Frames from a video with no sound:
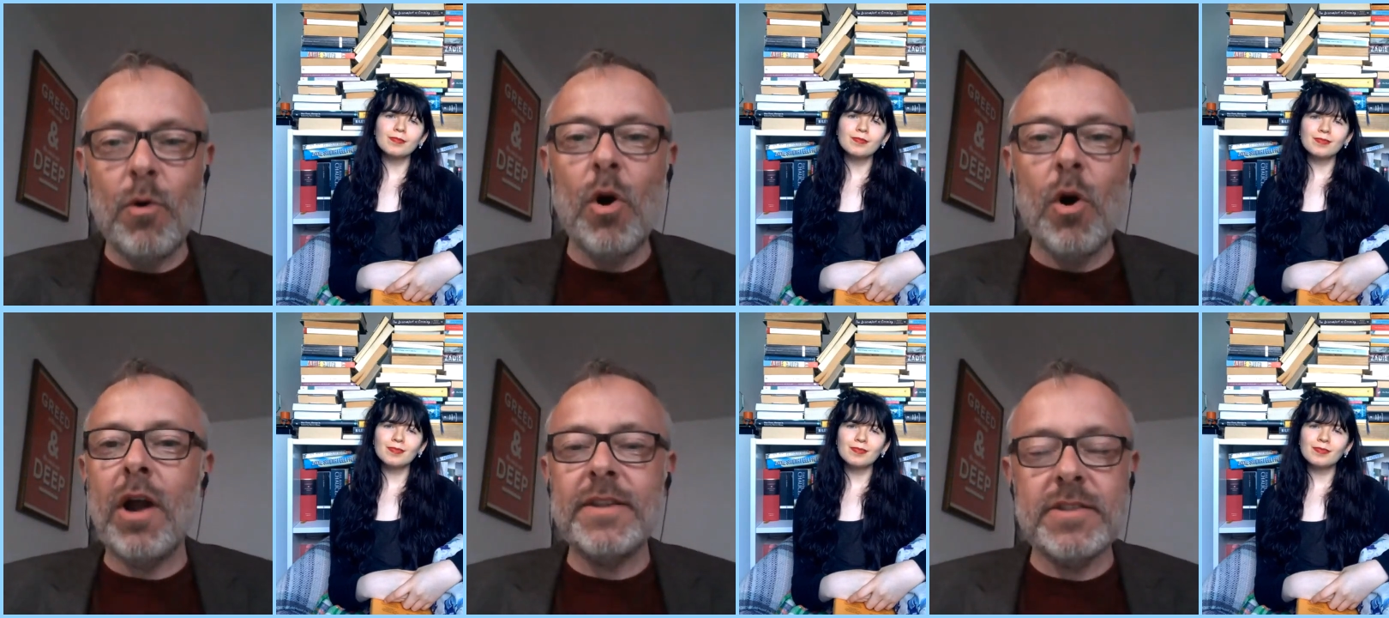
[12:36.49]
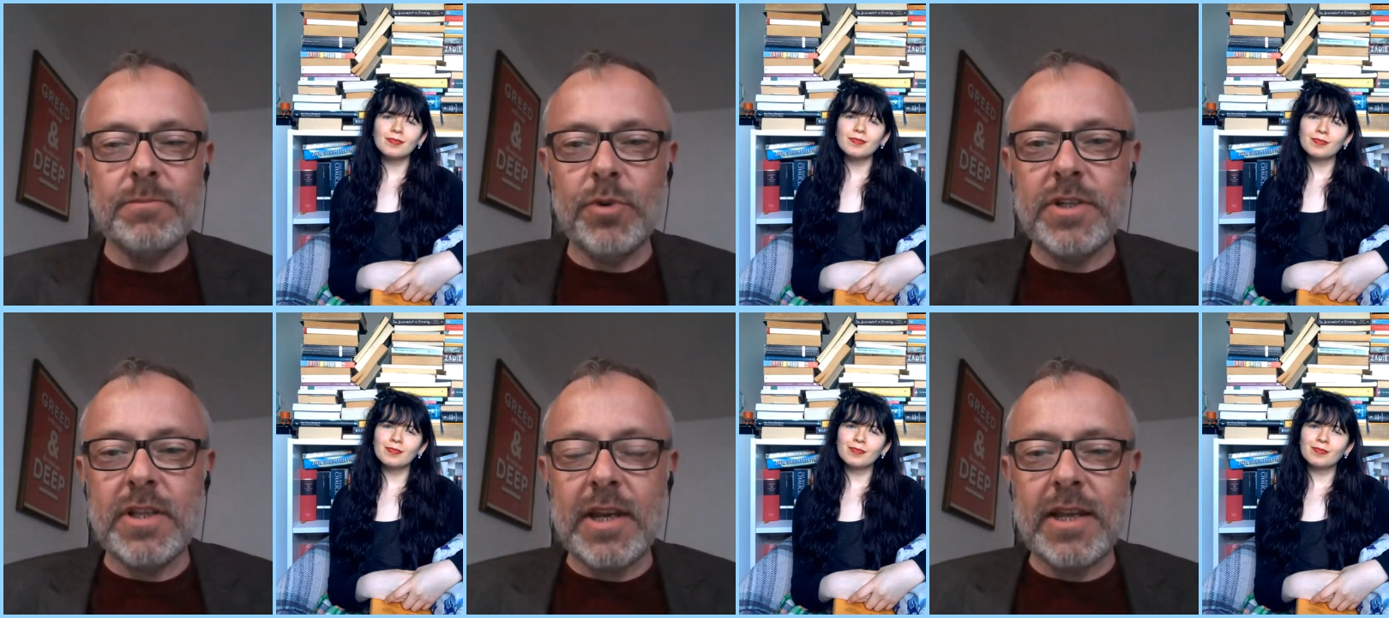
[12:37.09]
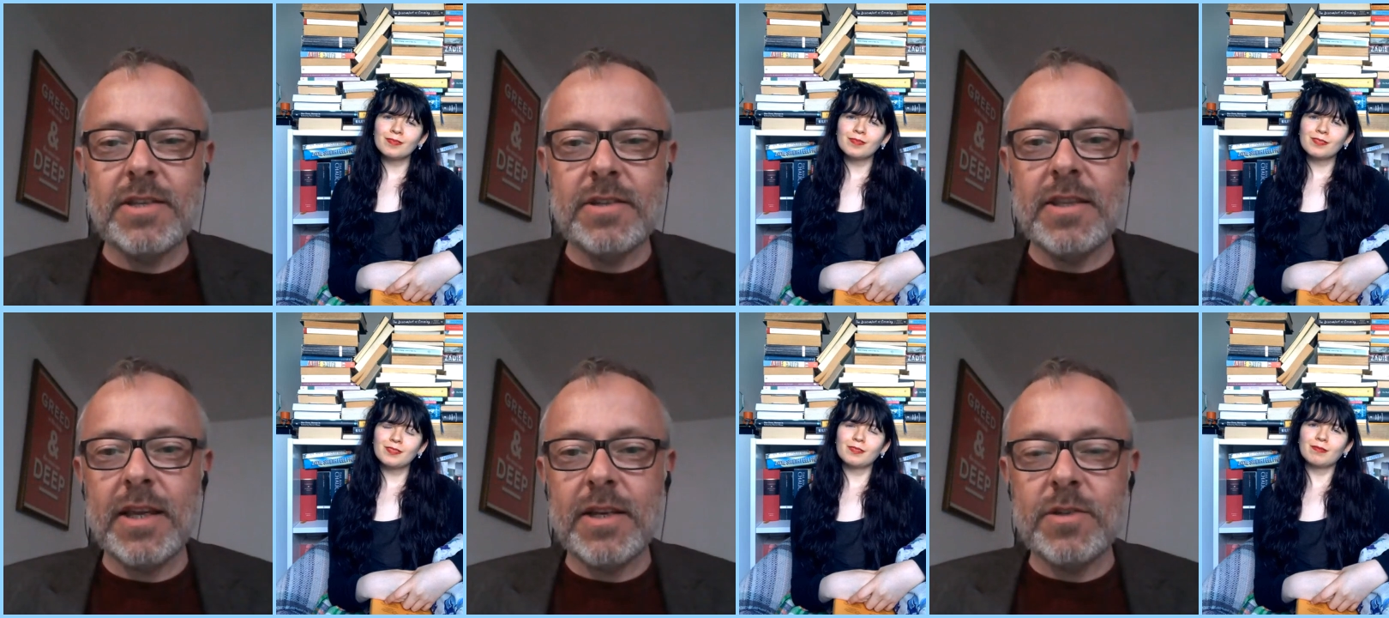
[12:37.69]
Speaker 1: now or at some point in
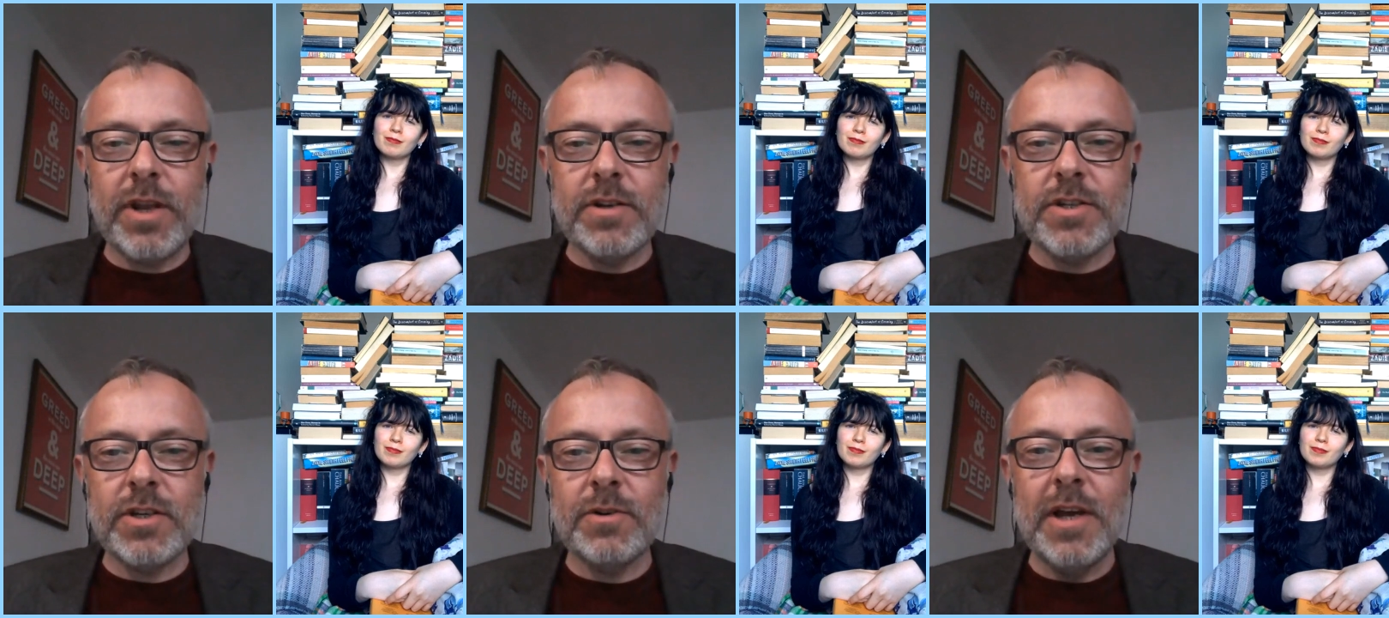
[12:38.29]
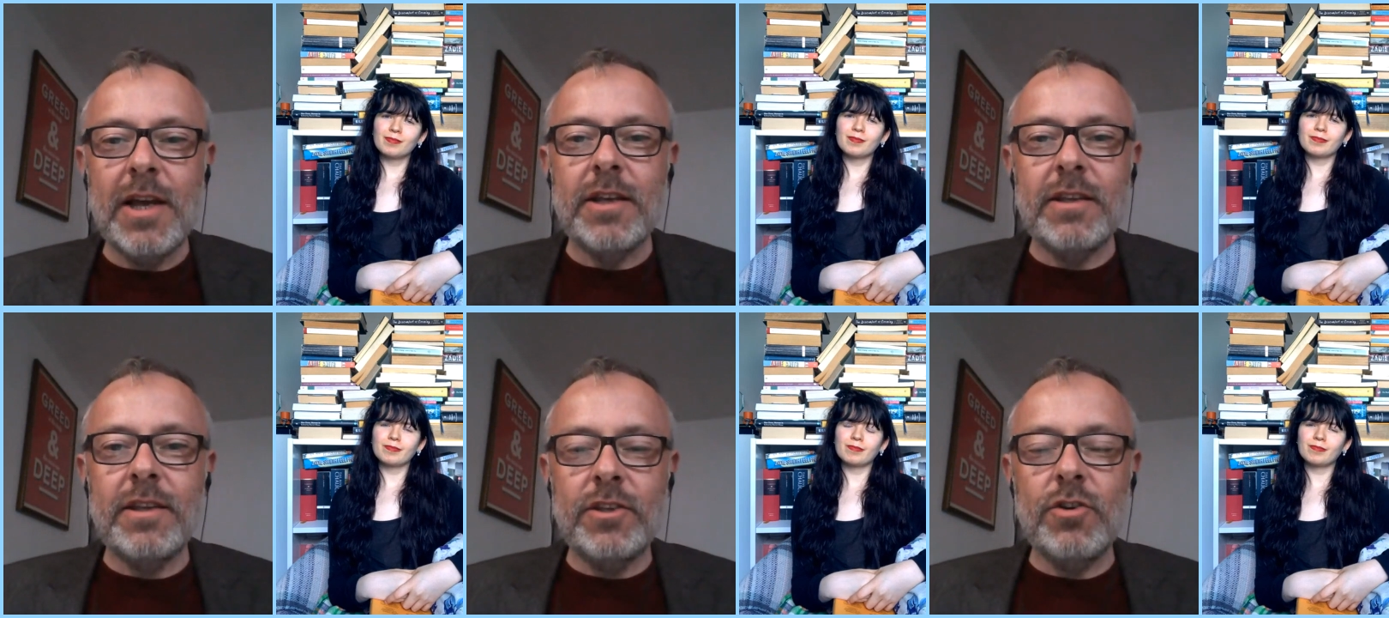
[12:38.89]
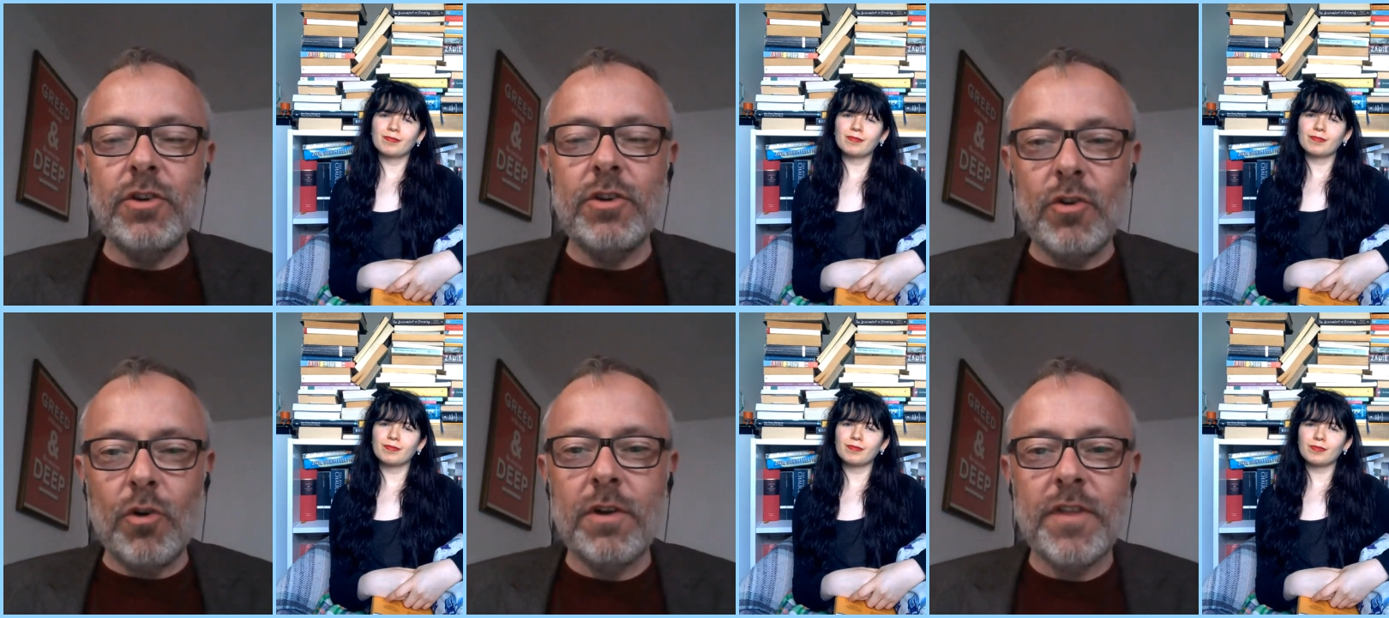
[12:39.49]
the next next week or two
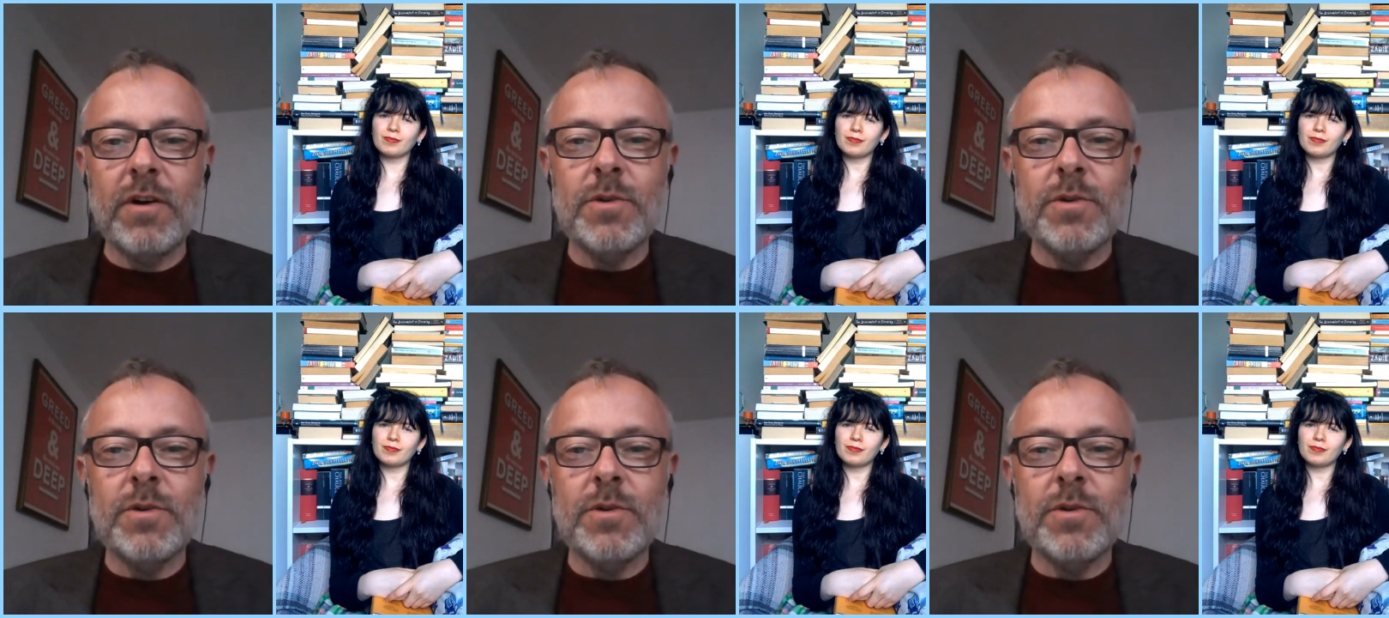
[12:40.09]
you,